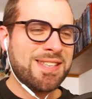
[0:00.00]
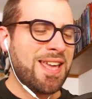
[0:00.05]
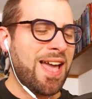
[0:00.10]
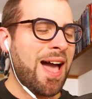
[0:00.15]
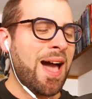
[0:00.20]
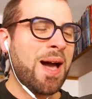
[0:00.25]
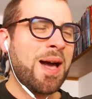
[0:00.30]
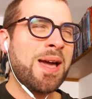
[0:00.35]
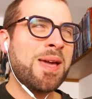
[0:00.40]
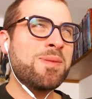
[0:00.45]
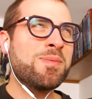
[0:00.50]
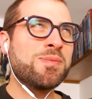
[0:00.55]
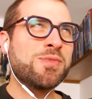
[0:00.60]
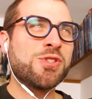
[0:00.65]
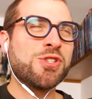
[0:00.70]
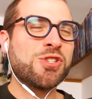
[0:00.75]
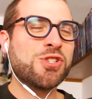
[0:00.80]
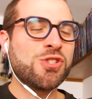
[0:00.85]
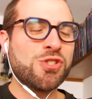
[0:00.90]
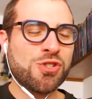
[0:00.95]
I'm
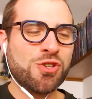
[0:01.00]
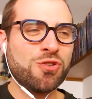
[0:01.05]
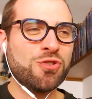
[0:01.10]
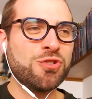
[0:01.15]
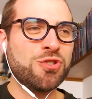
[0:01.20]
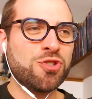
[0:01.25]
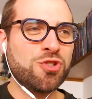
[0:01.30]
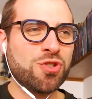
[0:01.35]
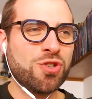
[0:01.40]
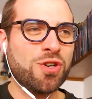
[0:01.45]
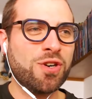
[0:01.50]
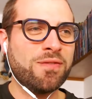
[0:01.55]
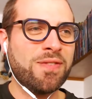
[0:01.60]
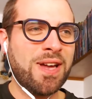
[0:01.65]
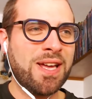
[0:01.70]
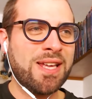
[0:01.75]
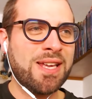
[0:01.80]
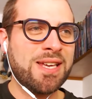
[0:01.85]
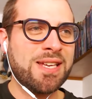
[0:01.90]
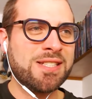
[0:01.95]
so sure
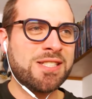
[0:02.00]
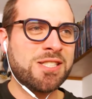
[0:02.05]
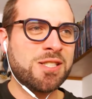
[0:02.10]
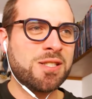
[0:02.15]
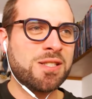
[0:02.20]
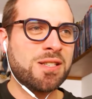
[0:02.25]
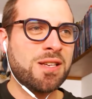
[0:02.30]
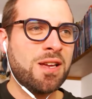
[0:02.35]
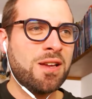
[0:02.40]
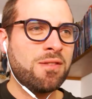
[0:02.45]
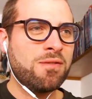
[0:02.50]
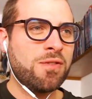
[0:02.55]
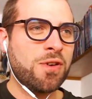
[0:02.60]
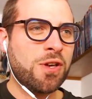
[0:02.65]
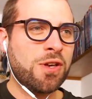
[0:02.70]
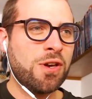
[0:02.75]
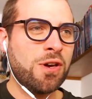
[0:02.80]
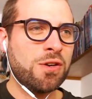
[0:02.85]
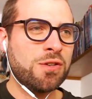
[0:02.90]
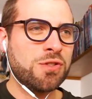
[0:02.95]
that it's the
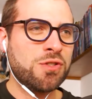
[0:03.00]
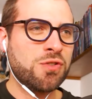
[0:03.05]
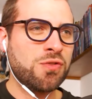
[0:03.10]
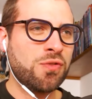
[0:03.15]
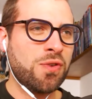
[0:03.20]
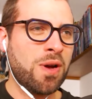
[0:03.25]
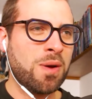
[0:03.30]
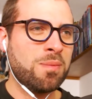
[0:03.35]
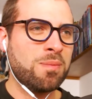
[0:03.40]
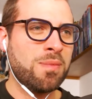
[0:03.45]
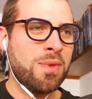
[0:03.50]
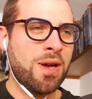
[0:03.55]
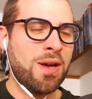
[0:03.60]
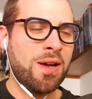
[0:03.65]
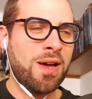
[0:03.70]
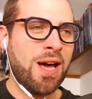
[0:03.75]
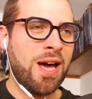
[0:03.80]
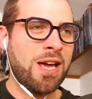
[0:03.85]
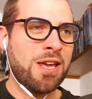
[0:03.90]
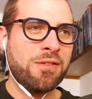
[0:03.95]
coach from
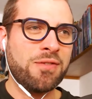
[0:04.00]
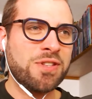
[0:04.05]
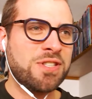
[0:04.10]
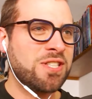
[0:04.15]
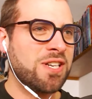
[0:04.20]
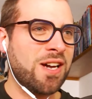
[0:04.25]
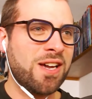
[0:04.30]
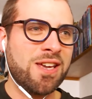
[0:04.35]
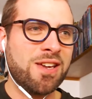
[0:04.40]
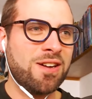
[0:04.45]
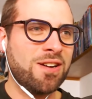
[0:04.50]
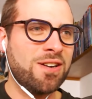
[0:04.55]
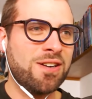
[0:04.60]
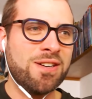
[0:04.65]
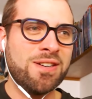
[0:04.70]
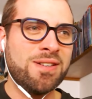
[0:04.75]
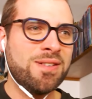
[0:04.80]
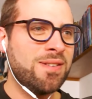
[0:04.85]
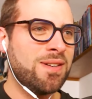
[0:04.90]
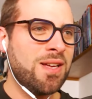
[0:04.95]
Eye of a
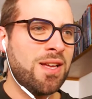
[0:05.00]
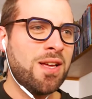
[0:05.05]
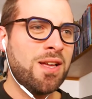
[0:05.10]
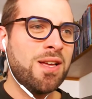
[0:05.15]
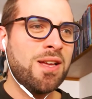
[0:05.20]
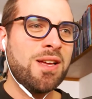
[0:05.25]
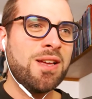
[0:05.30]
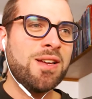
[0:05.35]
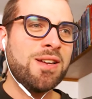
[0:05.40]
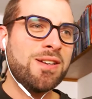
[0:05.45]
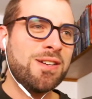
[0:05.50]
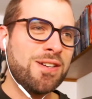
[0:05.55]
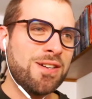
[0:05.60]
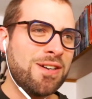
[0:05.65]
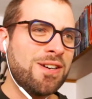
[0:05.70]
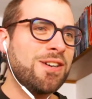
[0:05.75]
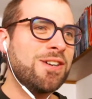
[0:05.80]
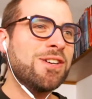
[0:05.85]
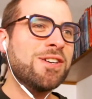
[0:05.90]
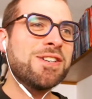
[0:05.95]
Tiger.
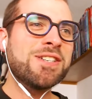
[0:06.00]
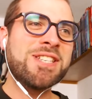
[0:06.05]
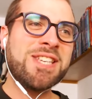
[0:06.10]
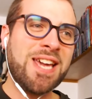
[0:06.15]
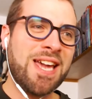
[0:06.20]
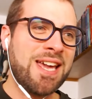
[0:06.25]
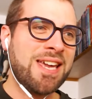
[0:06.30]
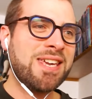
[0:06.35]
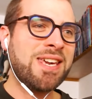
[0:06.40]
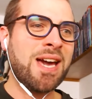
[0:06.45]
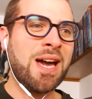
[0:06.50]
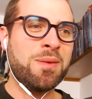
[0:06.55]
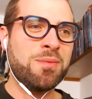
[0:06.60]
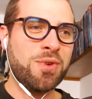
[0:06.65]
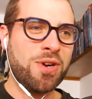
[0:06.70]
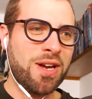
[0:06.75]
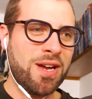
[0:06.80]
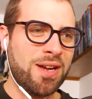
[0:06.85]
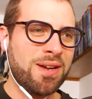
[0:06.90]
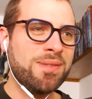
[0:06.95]
Okay,
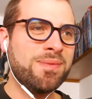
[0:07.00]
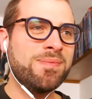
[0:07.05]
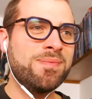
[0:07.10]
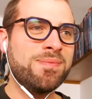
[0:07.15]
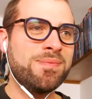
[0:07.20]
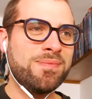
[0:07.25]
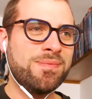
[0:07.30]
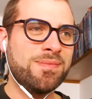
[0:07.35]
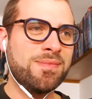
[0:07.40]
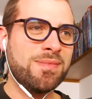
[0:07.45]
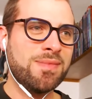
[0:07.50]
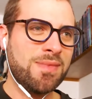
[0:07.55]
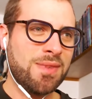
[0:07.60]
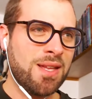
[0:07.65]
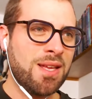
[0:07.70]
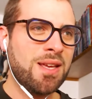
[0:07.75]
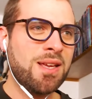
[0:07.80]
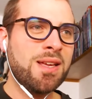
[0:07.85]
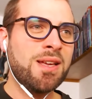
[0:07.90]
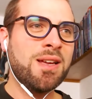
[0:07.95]
camera.
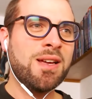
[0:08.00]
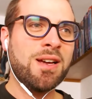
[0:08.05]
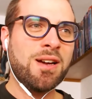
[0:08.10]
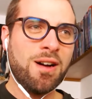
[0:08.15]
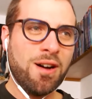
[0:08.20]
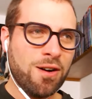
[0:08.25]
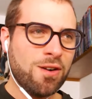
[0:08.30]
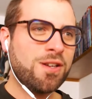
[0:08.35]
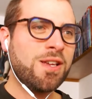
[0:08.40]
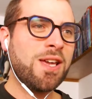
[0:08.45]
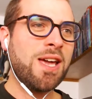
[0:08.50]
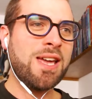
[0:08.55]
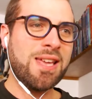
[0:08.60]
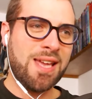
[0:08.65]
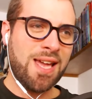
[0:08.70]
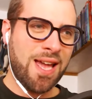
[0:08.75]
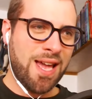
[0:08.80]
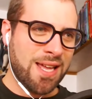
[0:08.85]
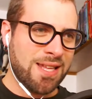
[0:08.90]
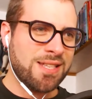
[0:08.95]

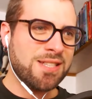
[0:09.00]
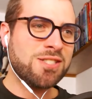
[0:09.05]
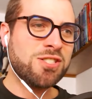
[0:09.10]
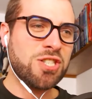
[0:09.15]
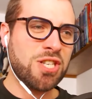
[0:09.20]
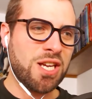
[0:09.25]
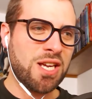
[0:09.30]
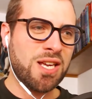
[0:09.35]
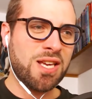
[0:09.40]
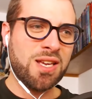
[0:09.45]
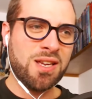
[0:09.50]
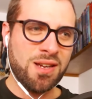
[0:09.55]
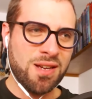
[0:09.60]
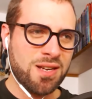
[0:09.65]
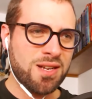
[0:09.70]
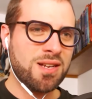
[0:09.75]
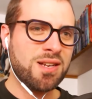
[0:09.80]
Okay, energy.